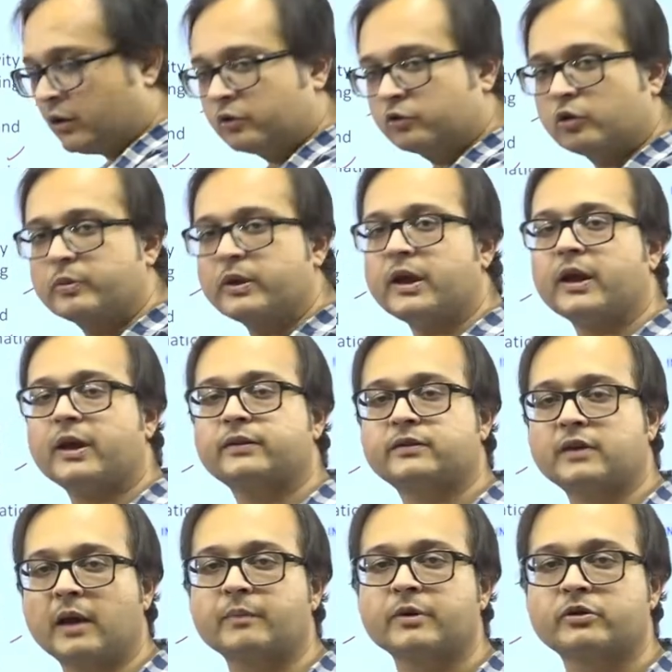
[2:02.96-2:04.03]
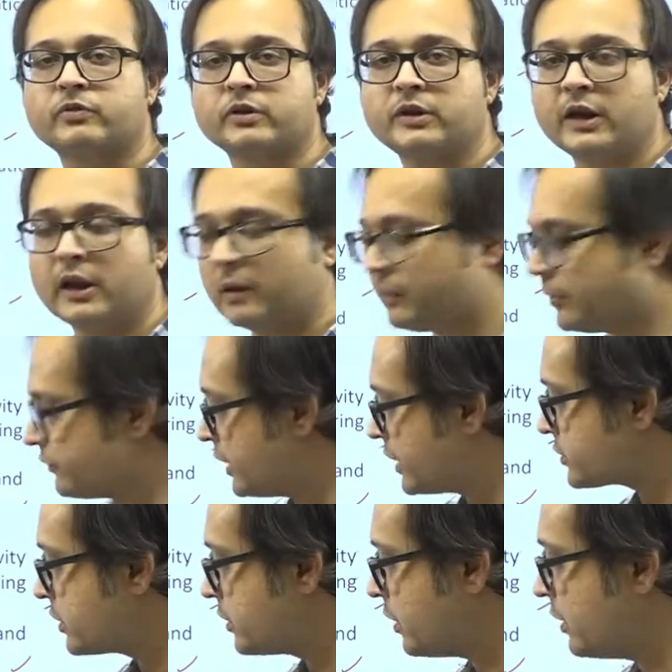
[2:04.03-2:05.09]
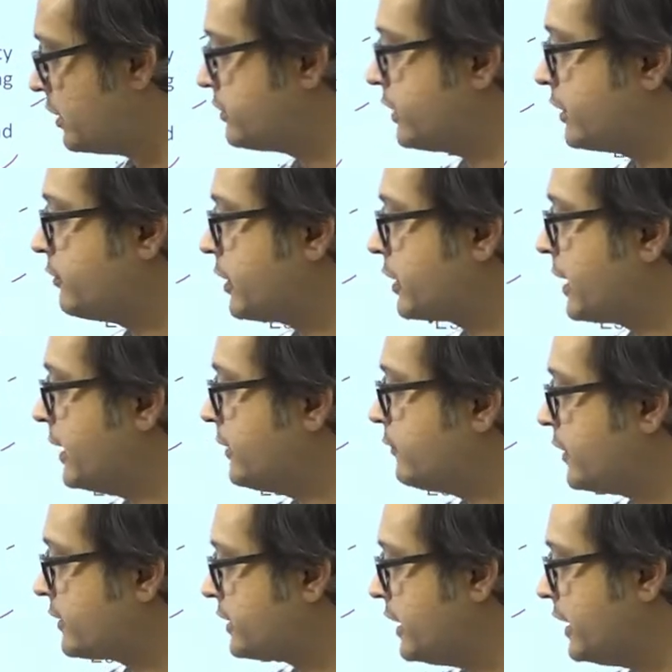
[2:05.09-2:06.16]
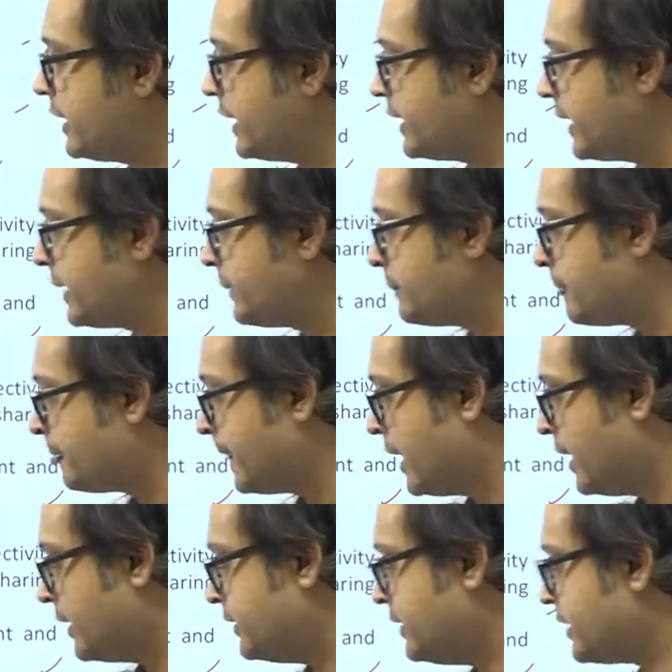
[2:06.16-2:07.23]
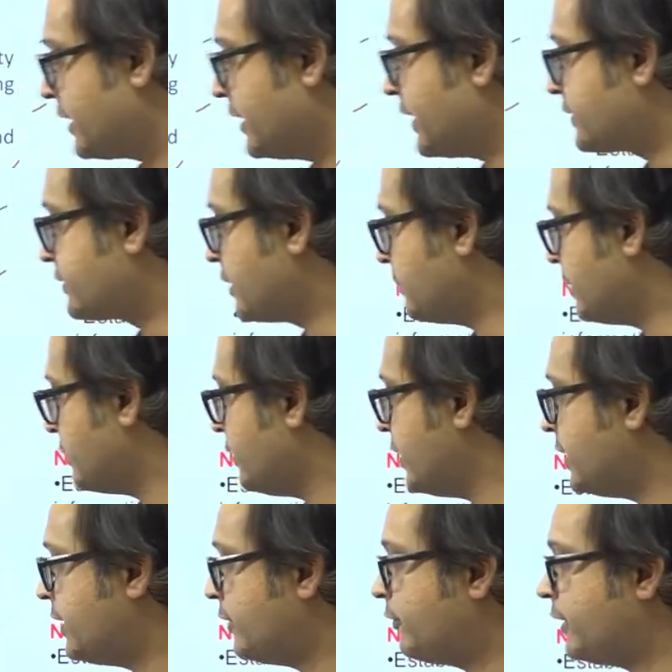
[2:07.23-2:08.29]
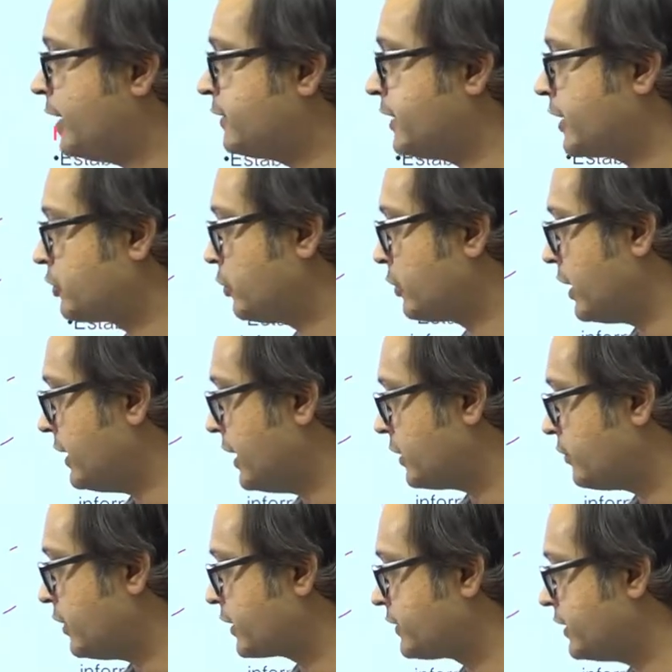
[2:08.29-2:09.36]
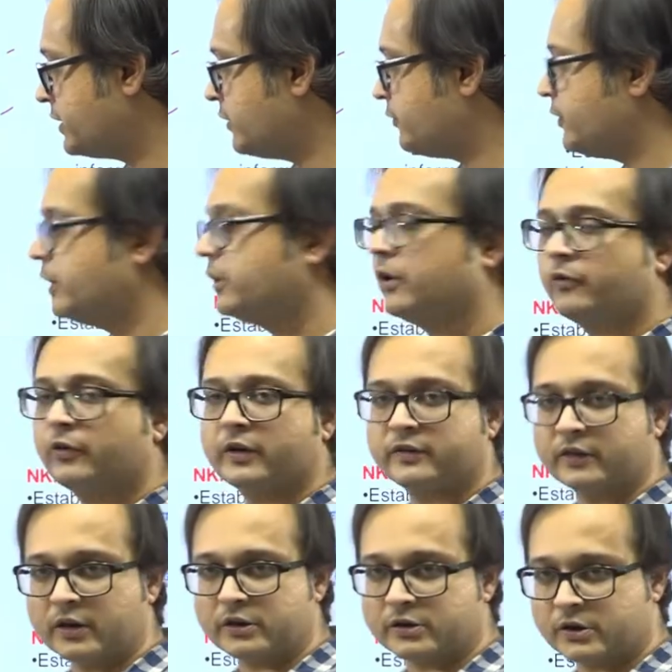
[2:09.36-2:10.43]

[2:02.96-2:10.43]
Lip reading: be established with the help of National Knowledge Network. And facilitating the connection between different sectoral networks in the field of research.